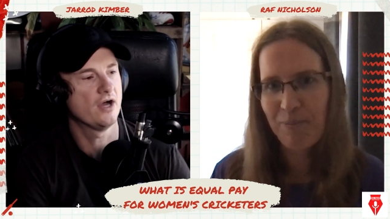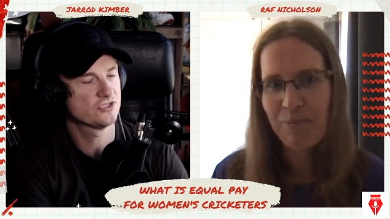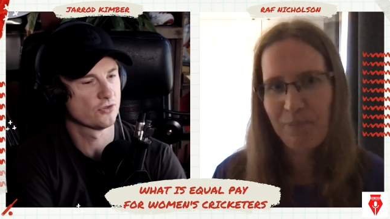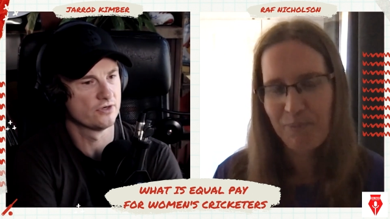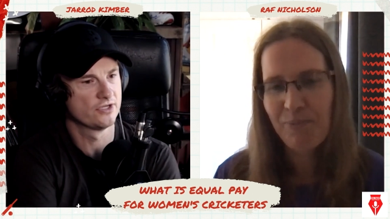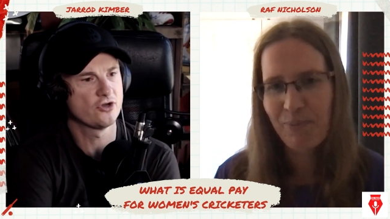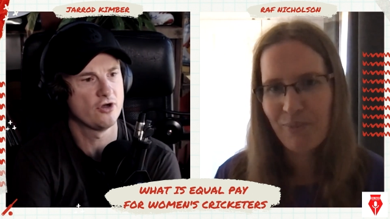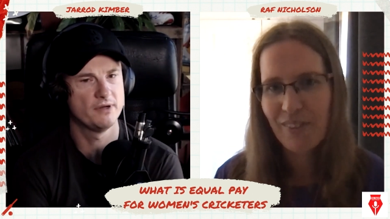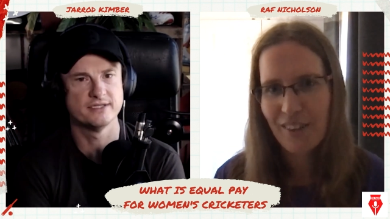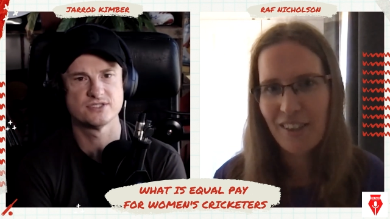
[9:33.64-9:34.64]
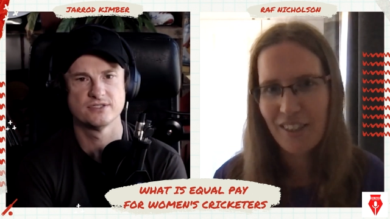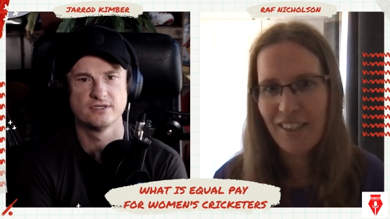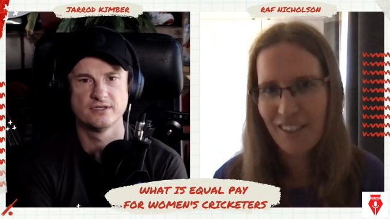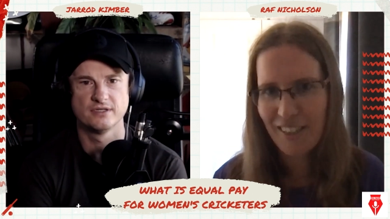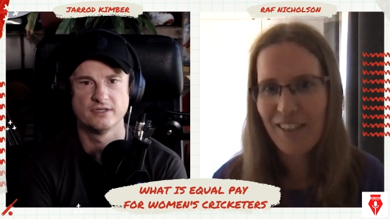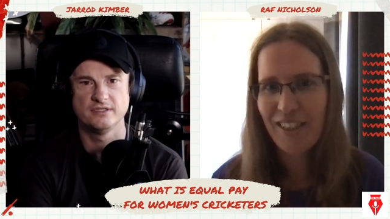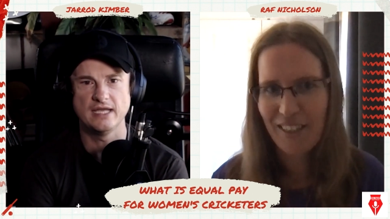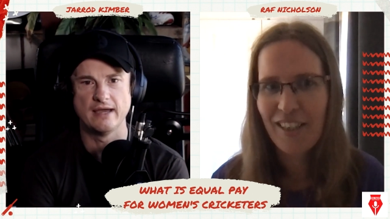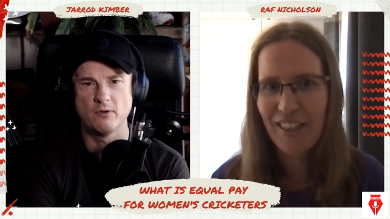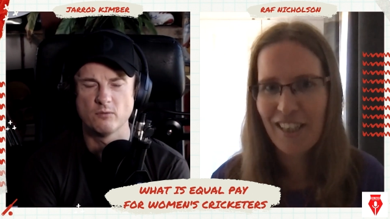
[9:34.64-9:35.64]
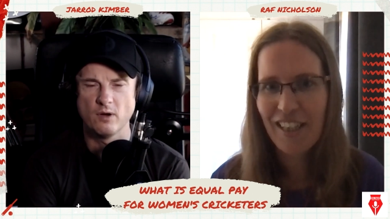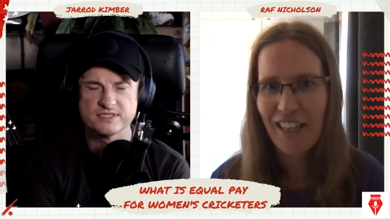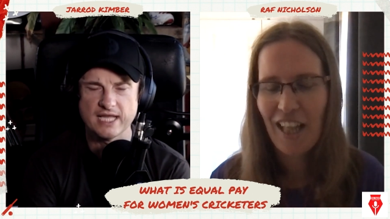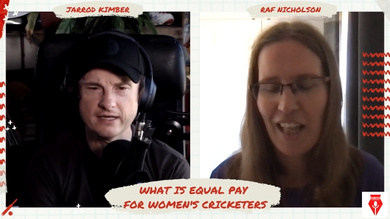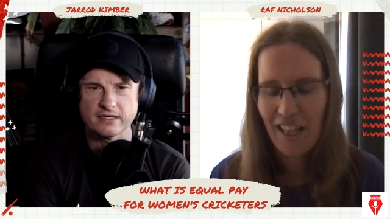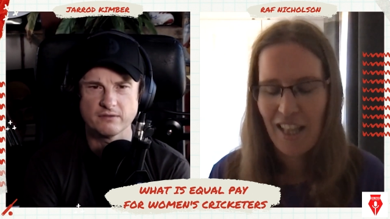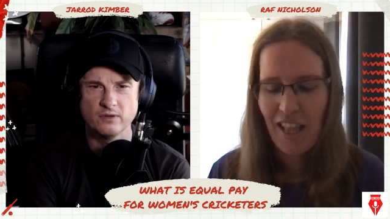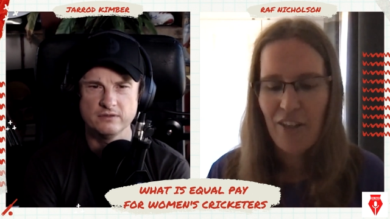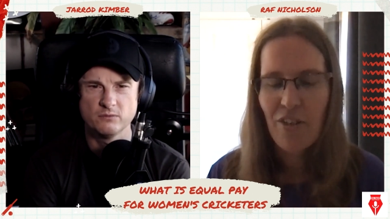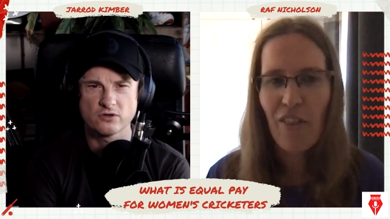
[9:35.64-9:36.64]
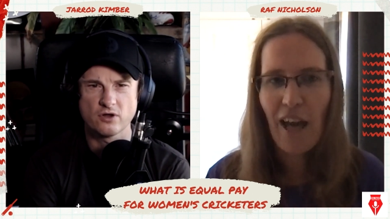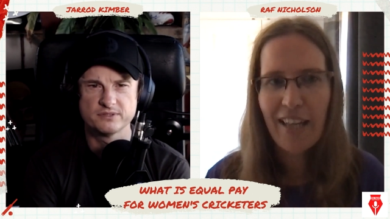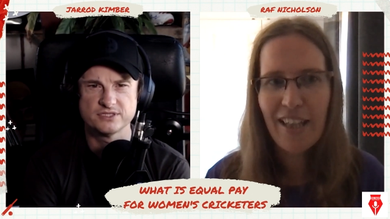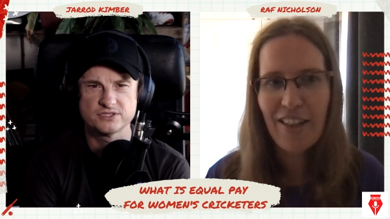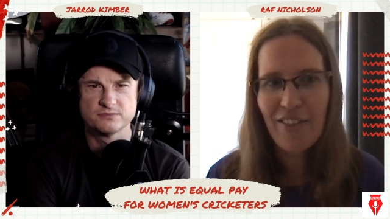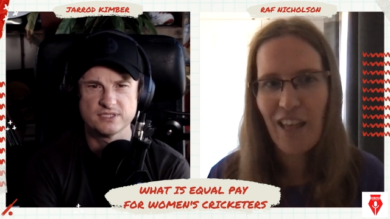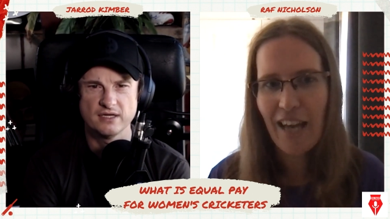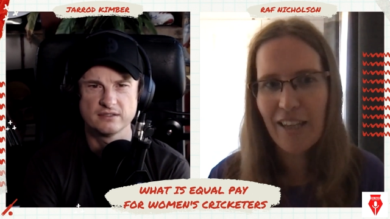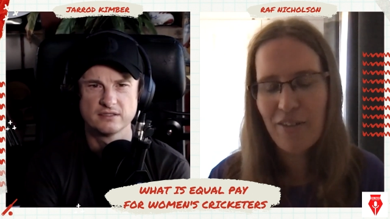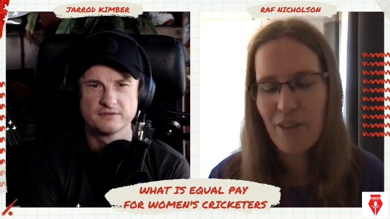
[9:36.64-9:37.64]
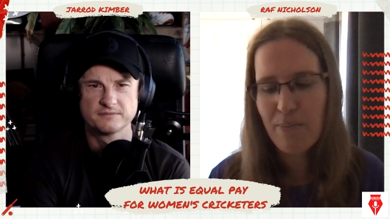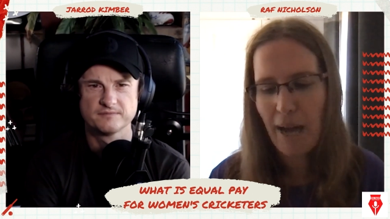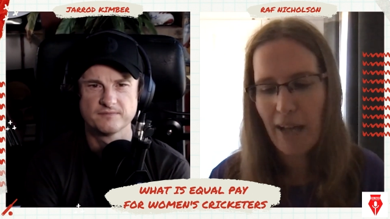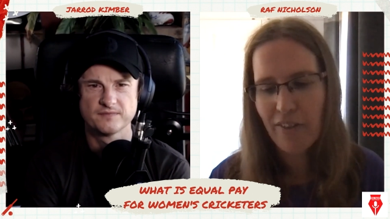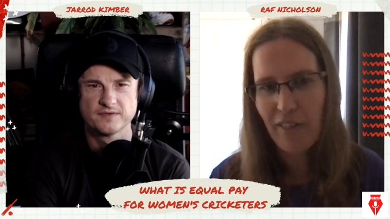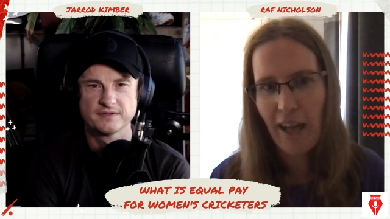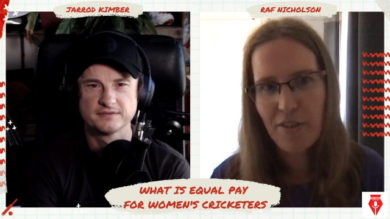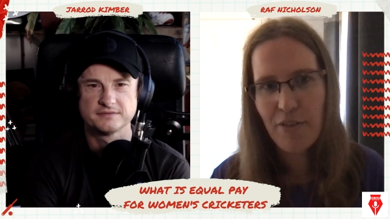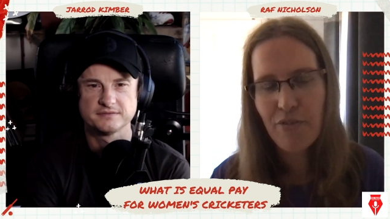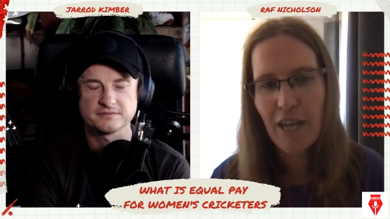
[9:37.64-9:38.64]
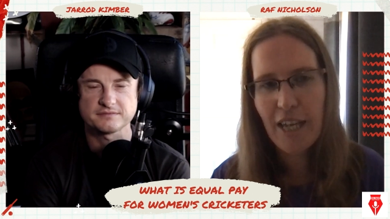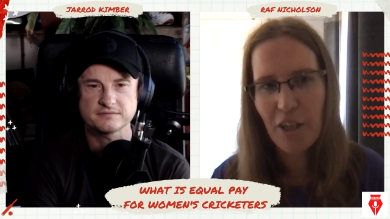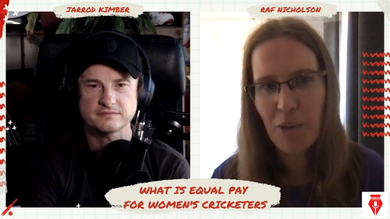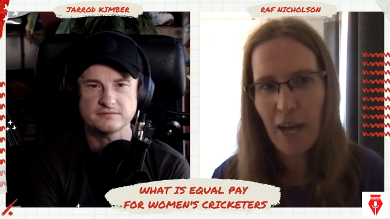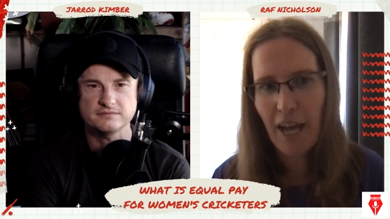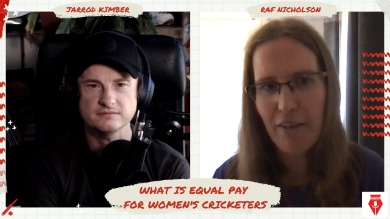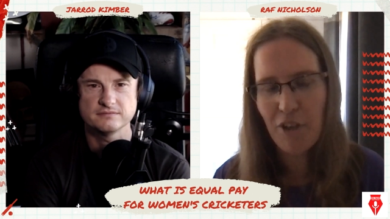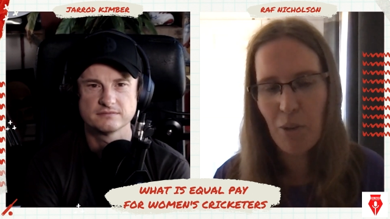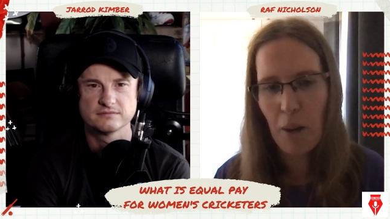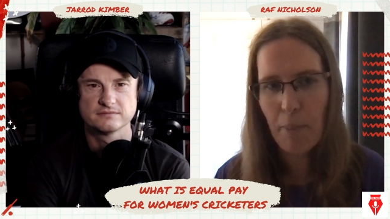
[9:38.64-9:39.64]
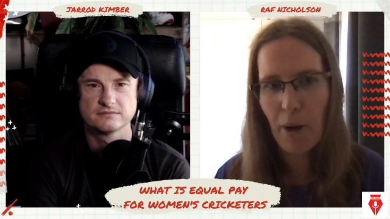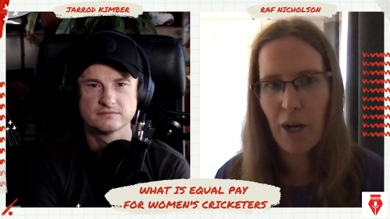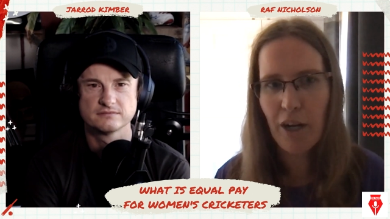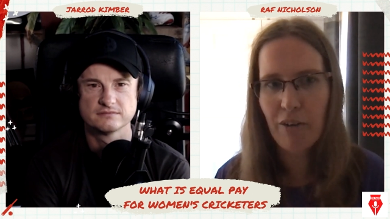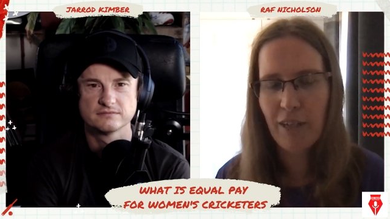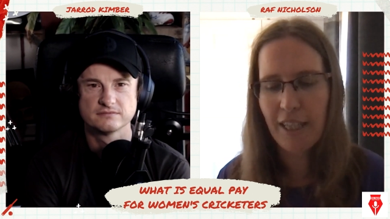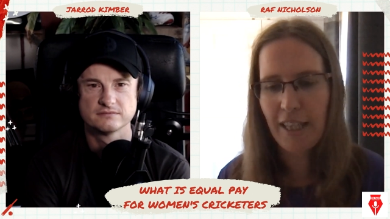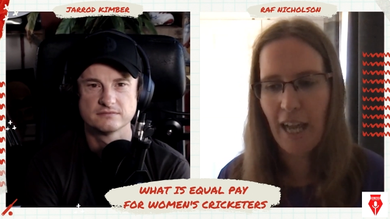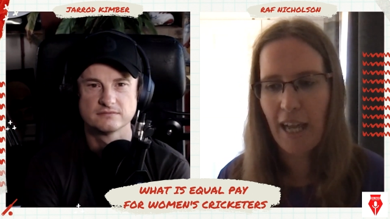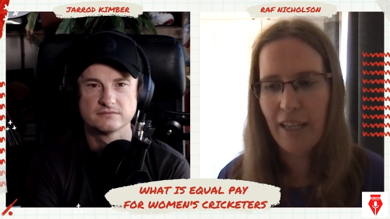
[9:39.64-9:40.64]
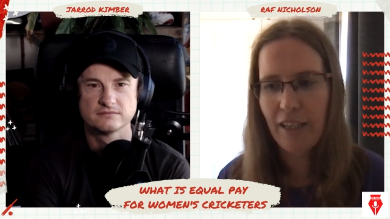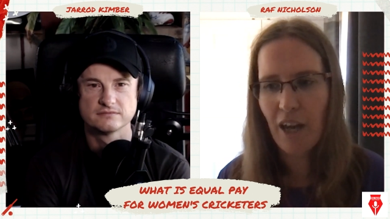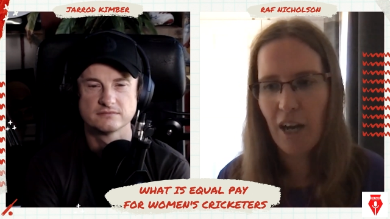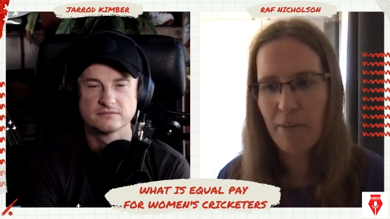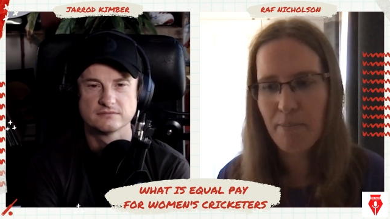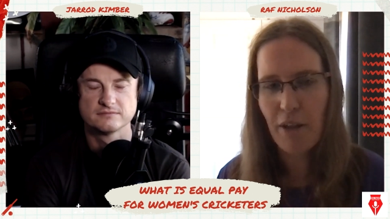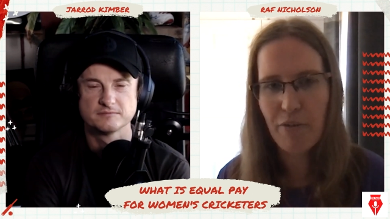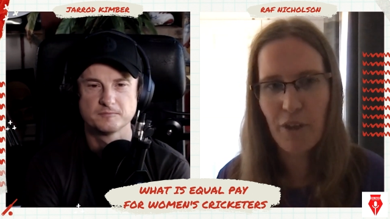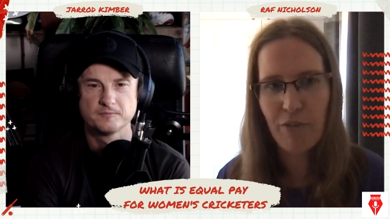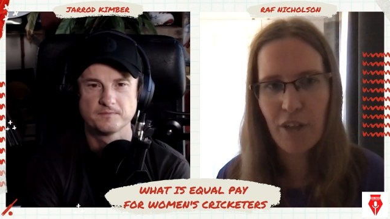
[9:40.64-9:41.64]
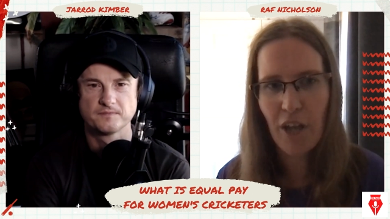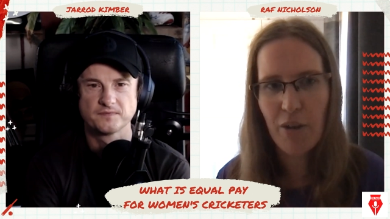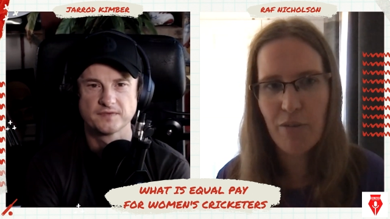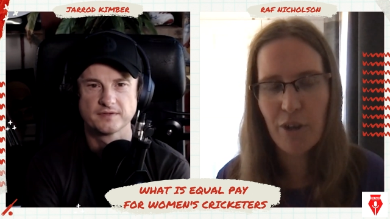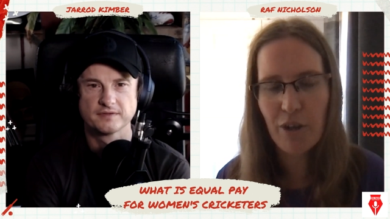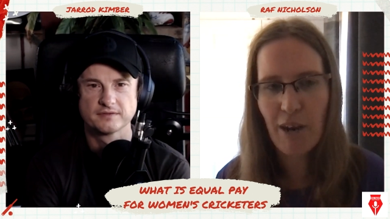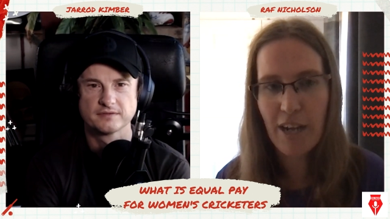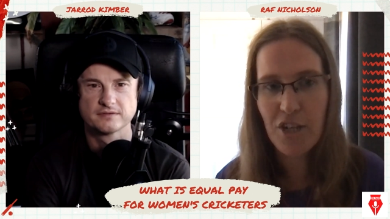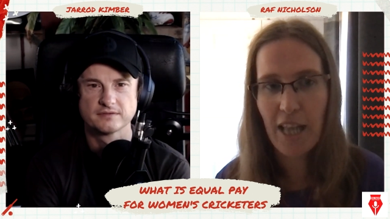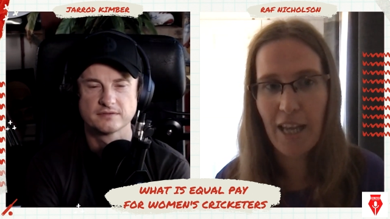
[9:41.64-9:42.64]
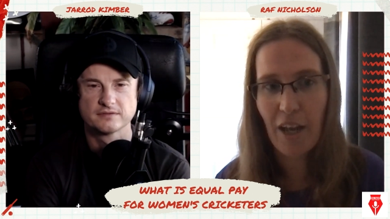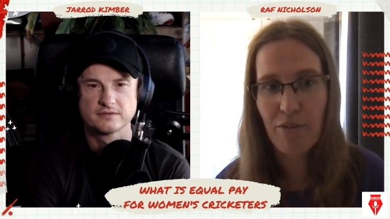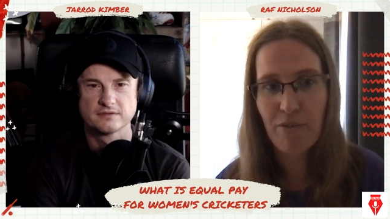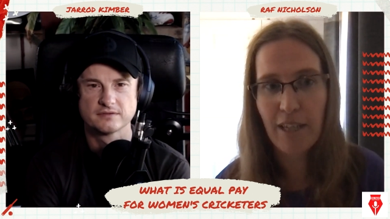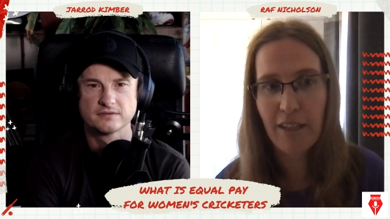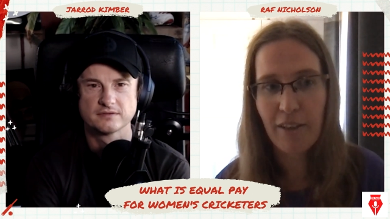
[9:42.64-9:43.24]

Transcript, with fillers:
Speaker 1: I saw in the comments. Yeah, what what was that one? So that, that, that is
Speaker 2: the map. That's the fee you get if you umpire in a um, a fifty over Rachael Heyhoe Flint